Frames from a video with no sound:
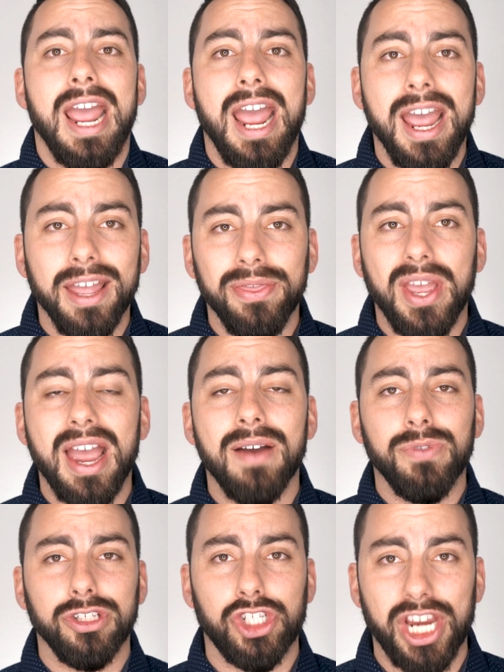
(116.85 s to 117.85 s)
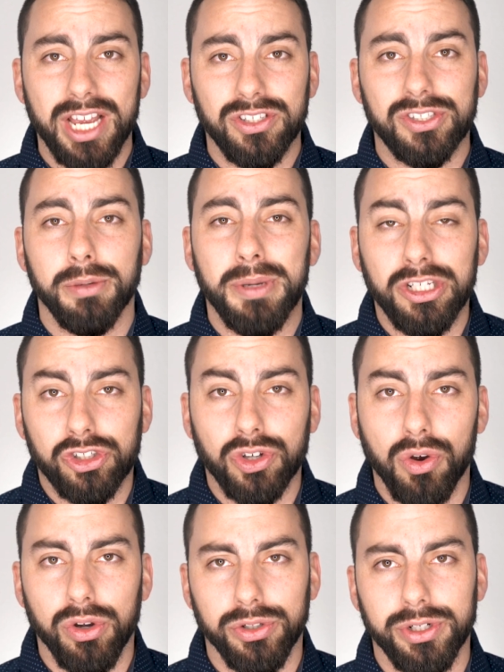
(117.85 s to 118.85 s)
and they have the chance to be
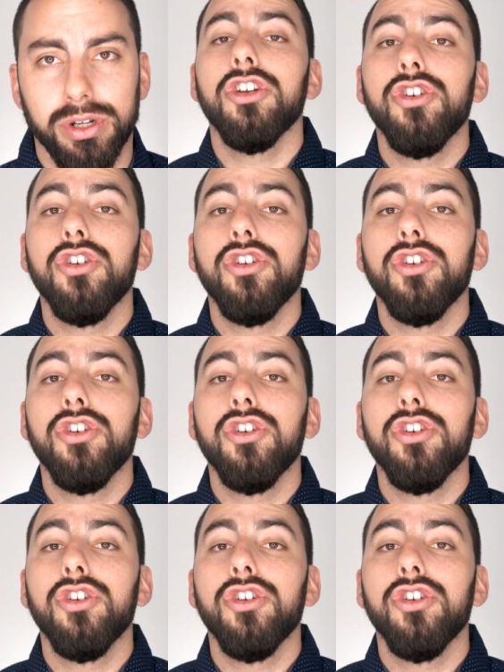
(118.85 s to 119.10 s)
sold.